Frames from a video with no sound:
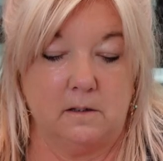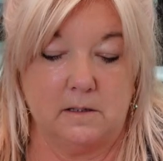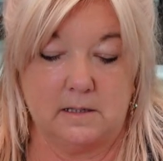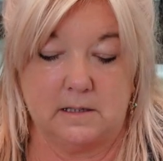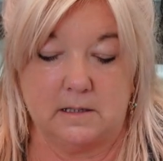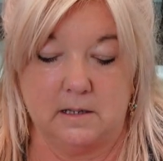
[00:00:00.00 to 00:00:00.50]

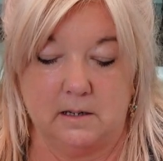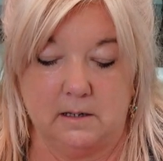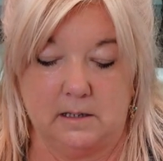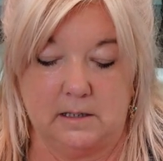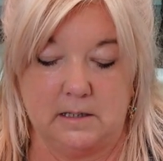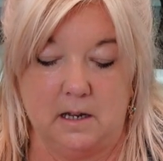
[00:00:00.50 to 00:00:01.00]

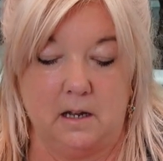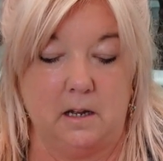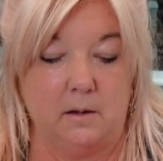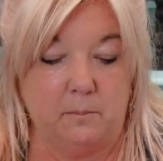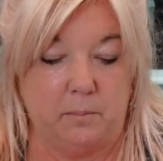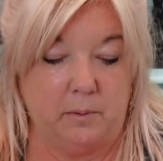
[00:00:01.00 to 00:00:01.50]
side
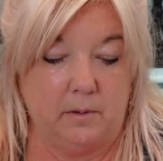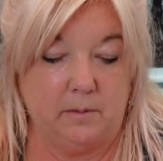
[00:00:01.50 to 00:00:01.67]
up.